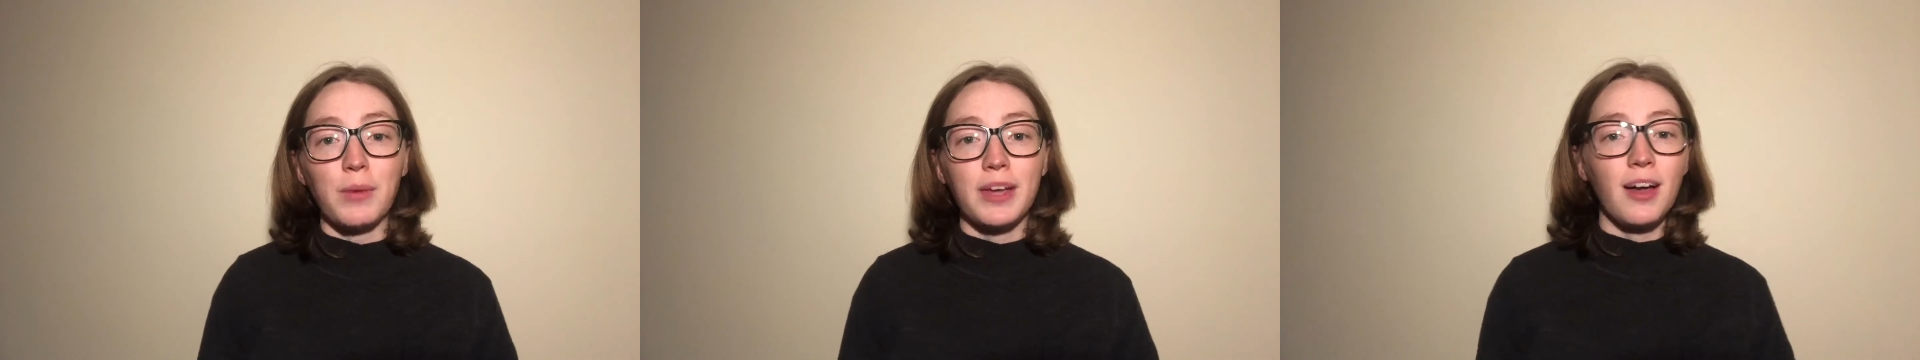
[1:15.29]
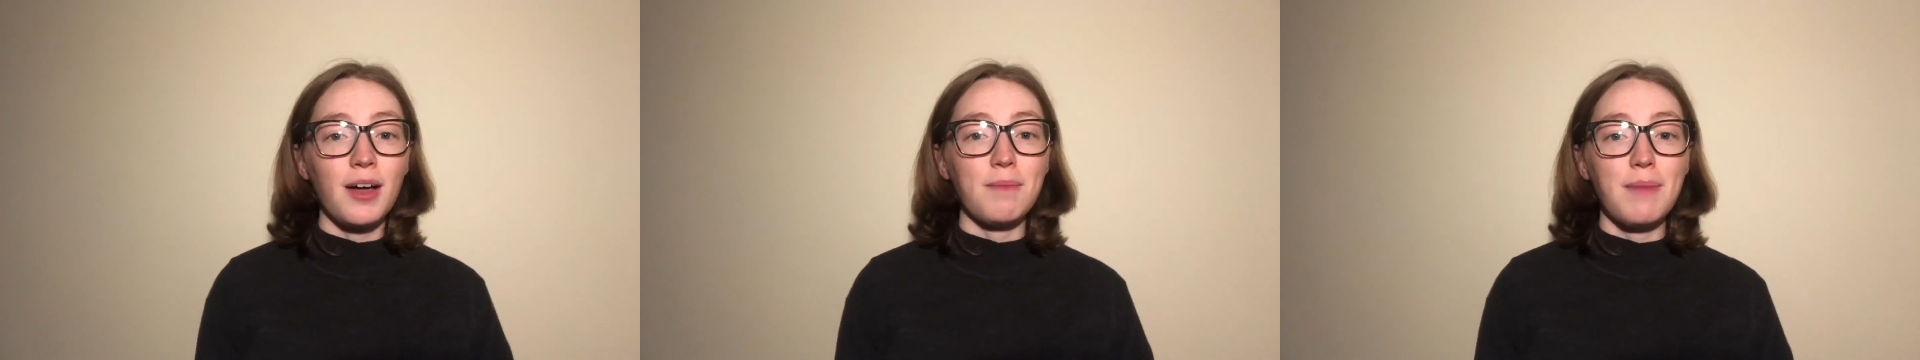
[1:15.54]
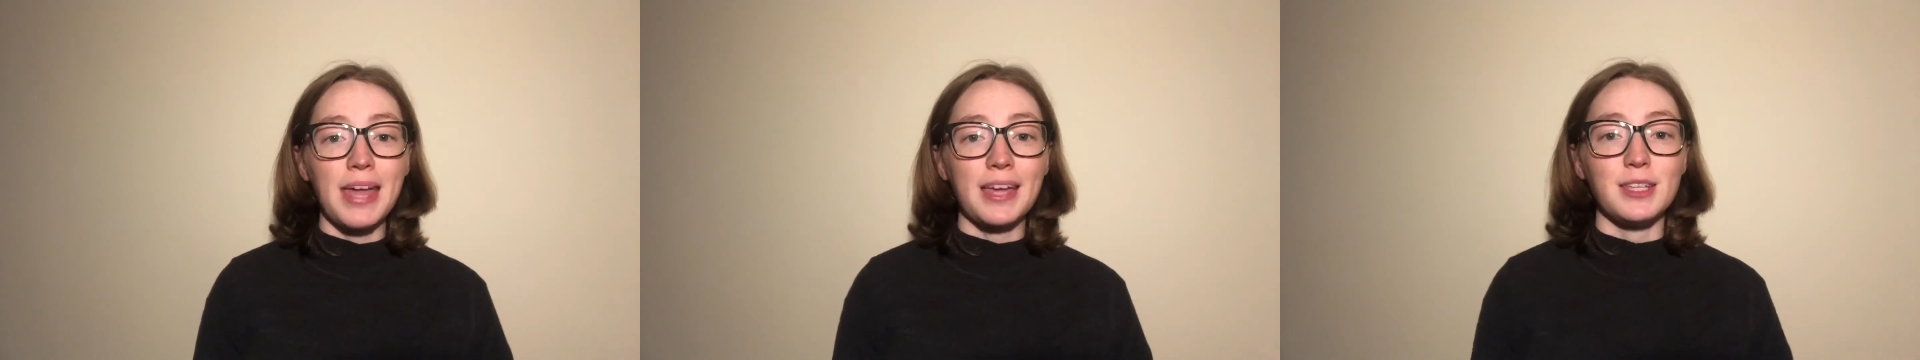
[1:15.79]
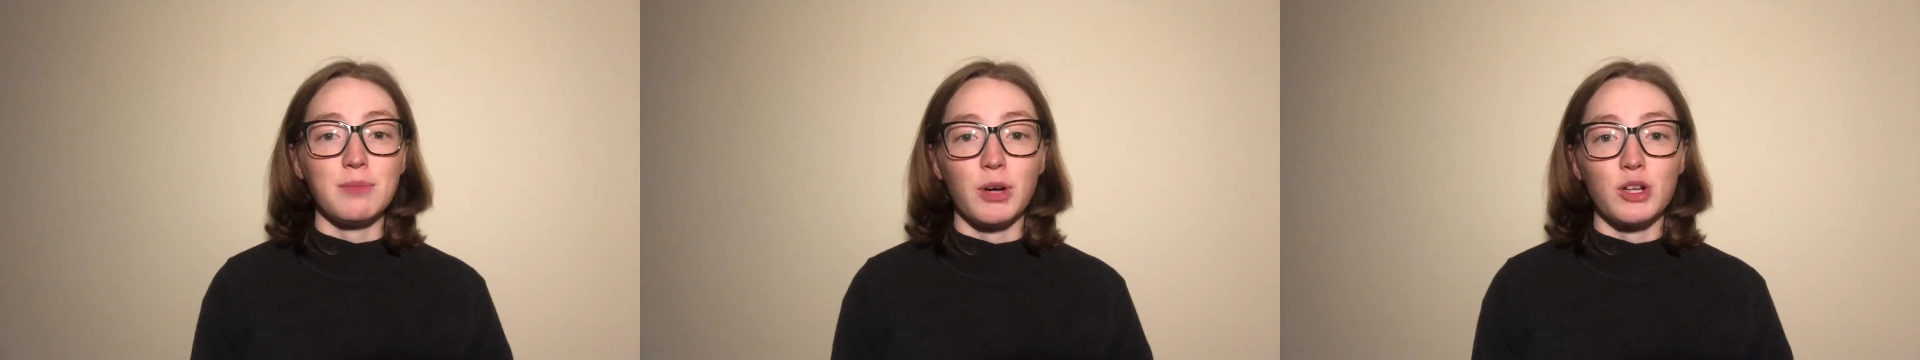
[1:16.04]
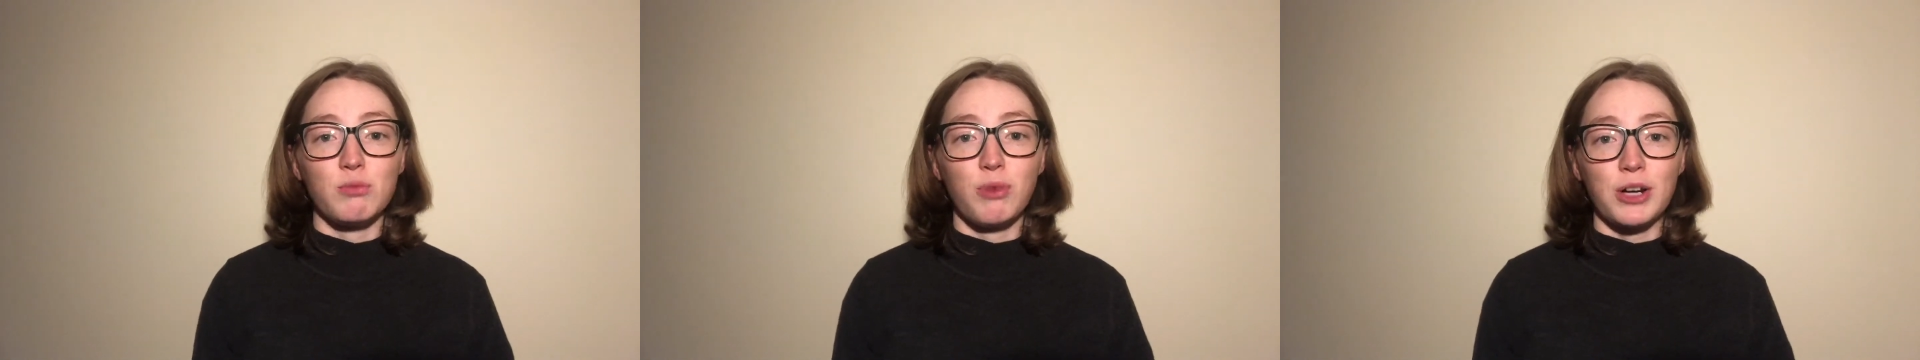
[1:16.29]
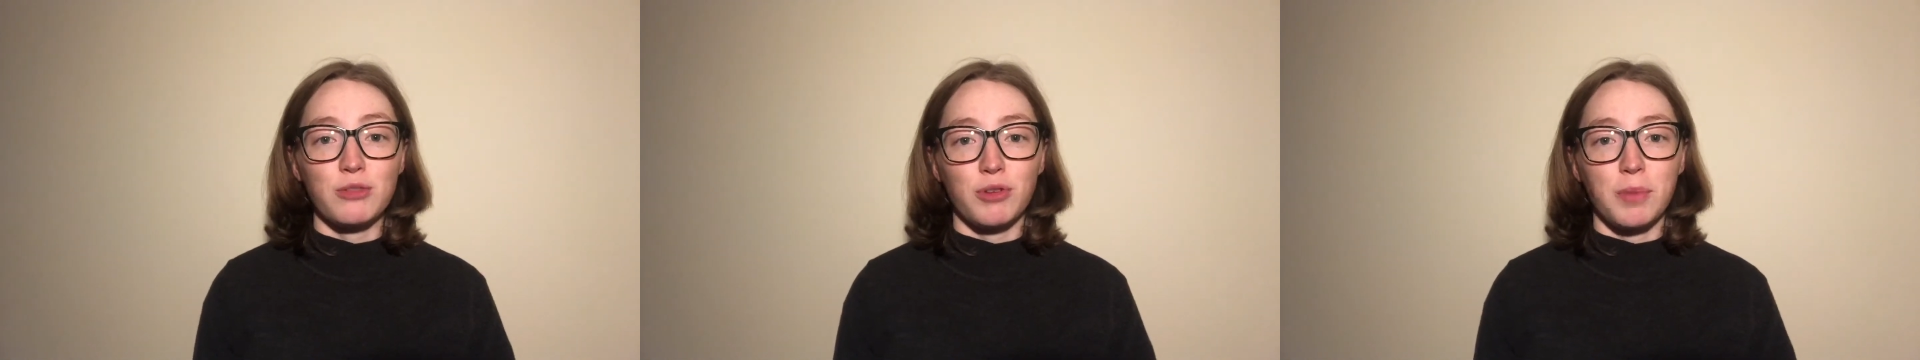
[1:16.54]
and we can't make as much
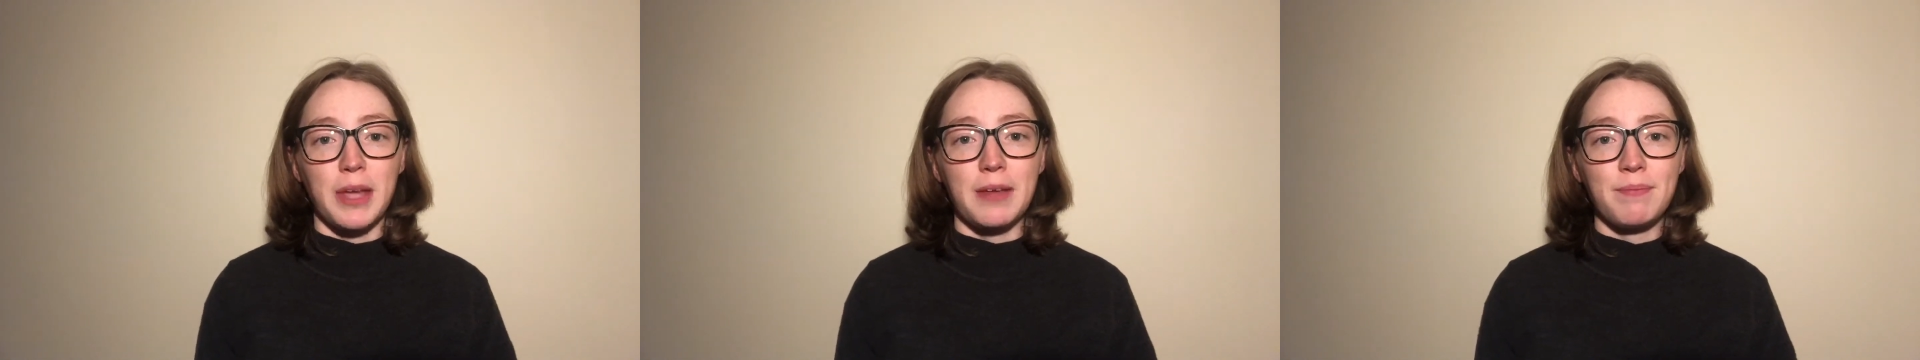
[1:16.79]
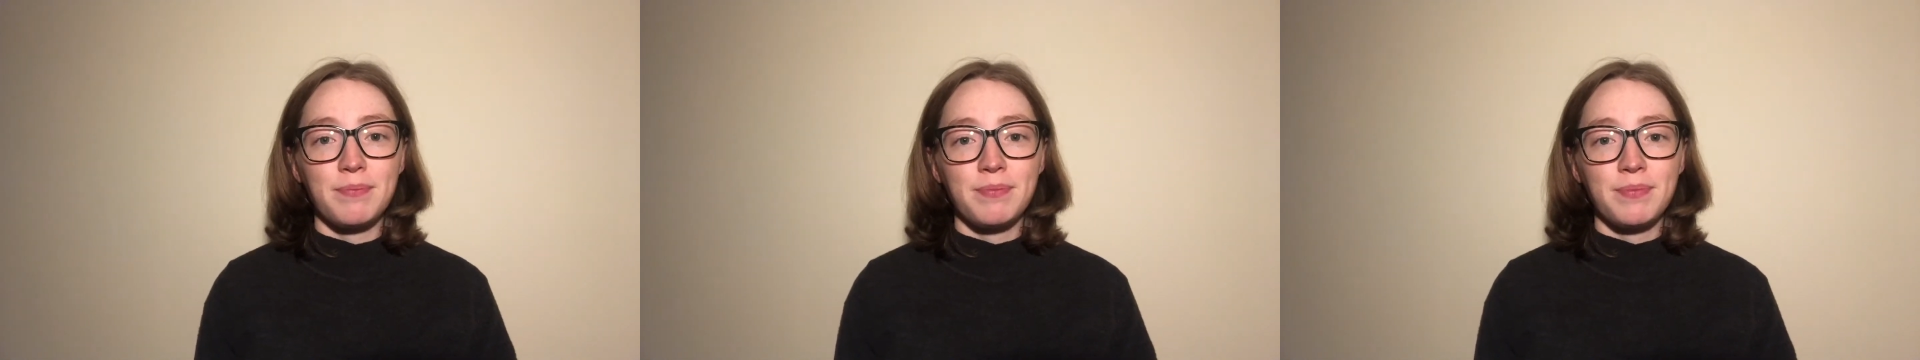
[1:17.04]
bread from it.